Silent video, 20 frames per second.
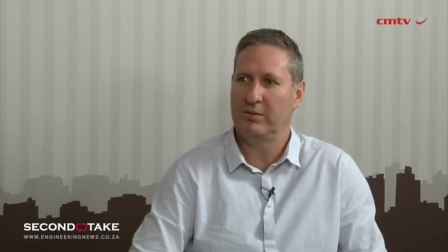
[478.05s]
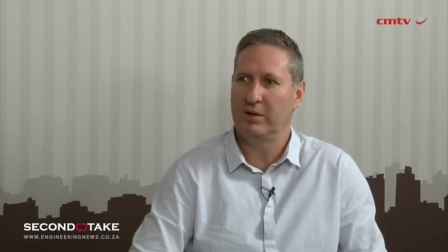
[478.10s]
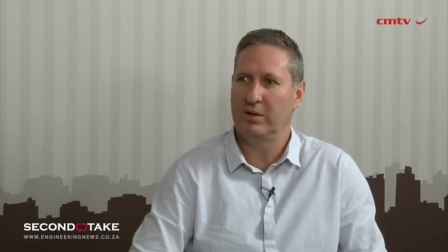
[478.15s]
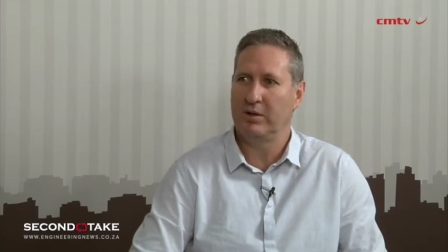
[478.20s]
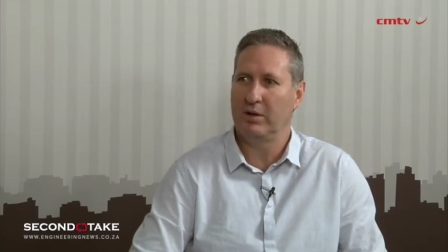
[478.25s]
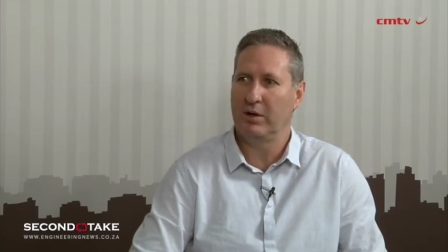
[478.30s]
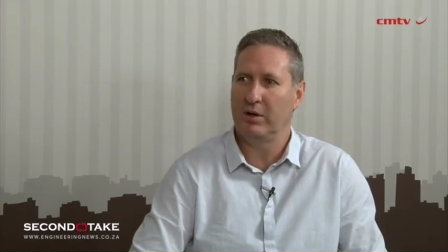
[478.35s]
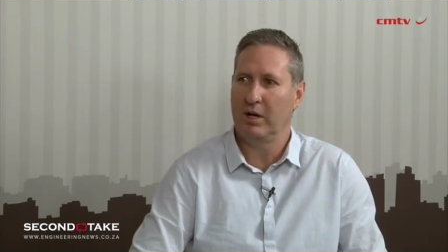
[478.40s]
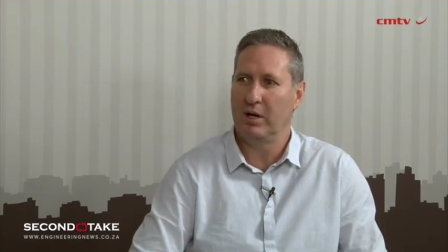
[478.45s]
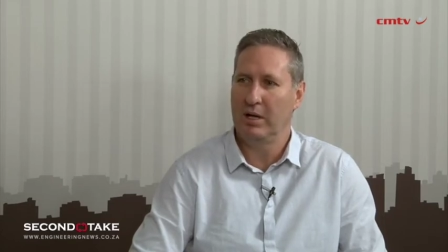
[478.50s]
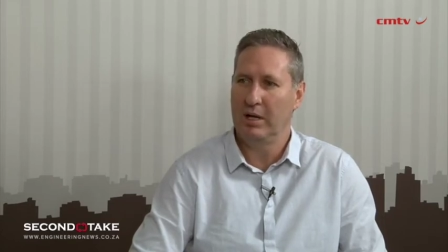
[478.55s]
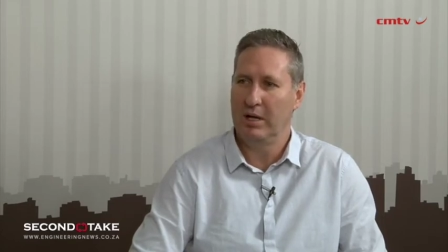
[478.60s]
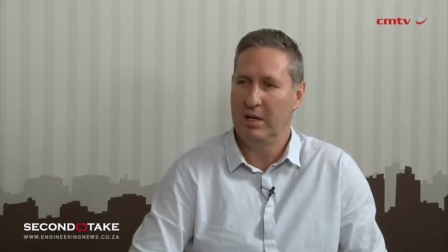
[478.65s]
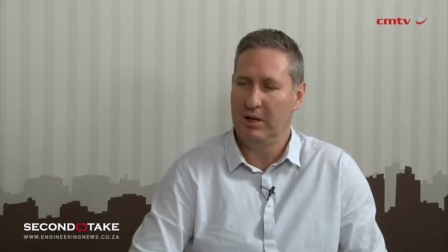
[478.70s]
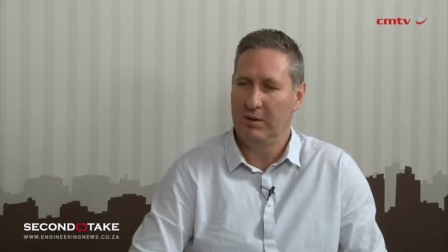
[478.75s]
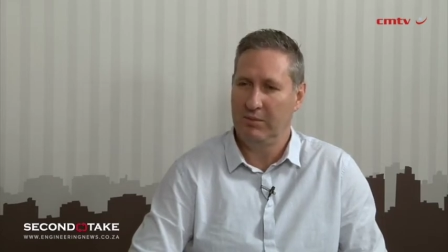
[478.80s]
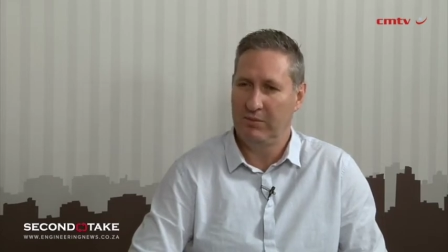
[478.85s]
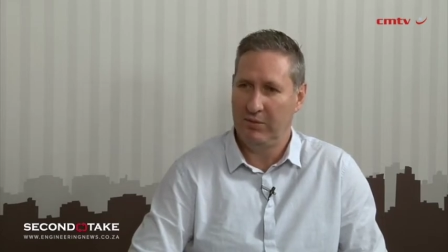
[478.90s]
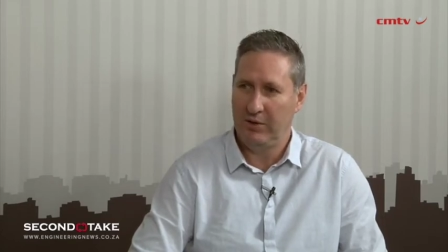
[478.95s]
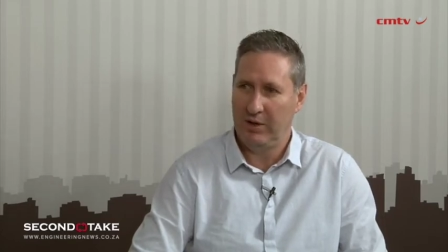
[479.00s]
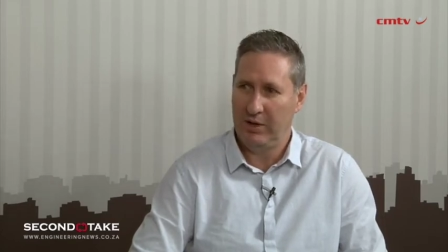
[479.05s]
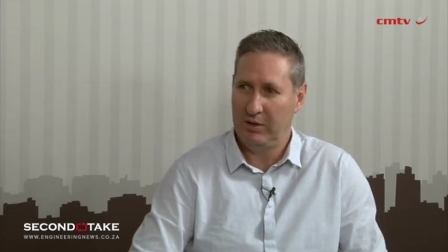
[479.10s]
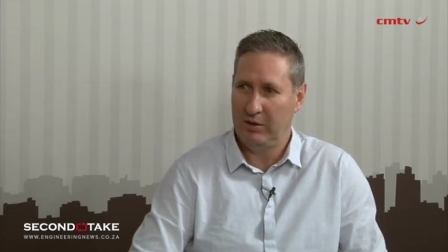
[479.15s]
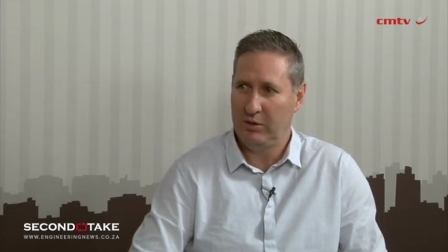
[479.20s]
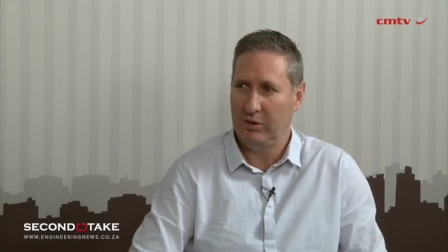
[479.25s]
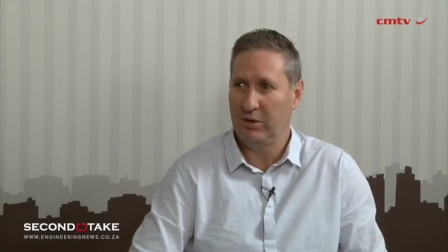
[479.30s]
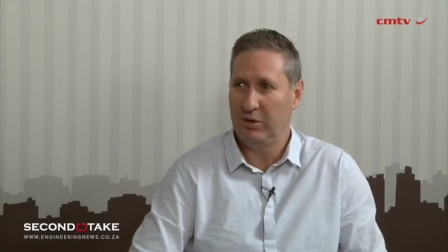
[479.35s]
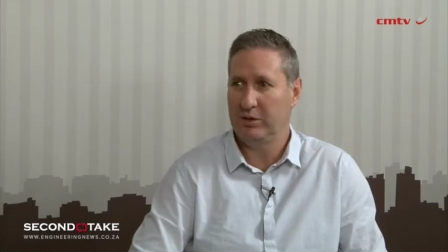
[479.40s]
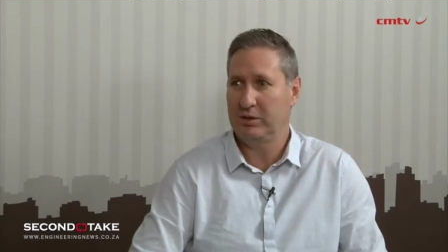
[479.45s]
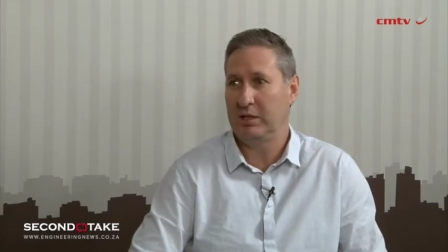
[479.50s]
that are very
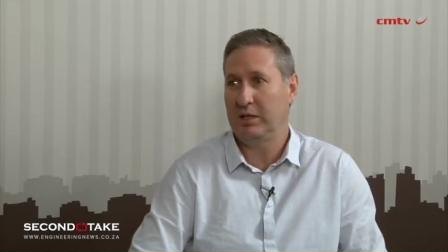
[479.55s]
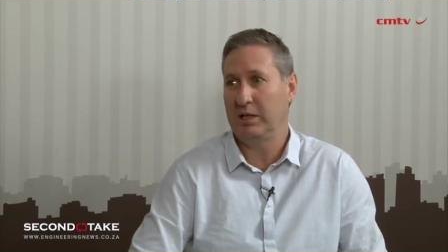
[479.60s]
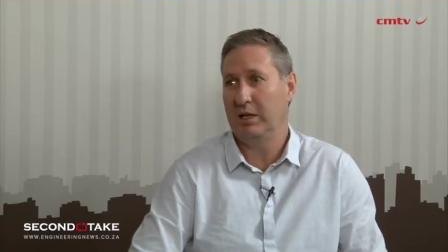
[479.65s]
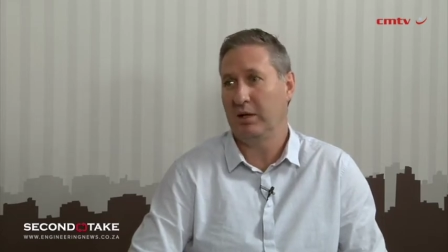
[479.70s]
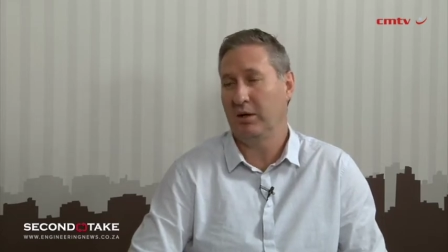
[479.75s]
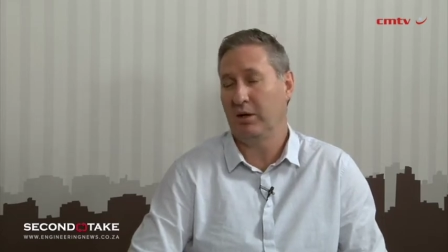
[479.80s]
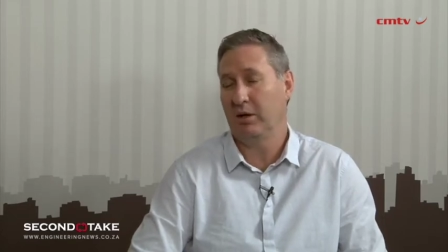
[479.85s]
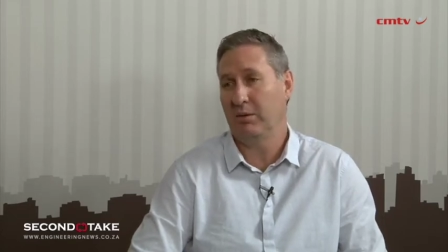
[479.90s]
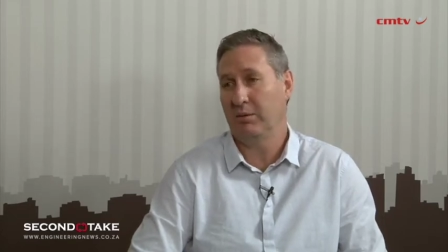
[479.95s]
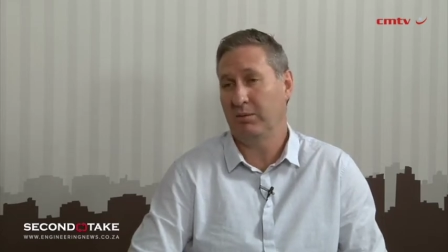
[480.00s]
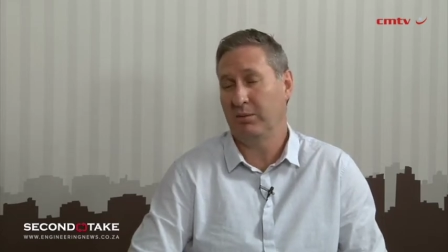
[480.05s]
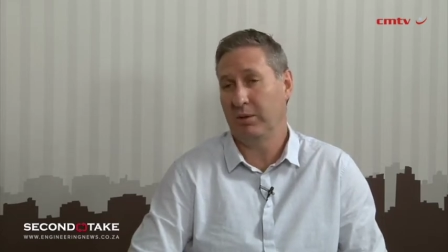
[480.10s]
dirty, that are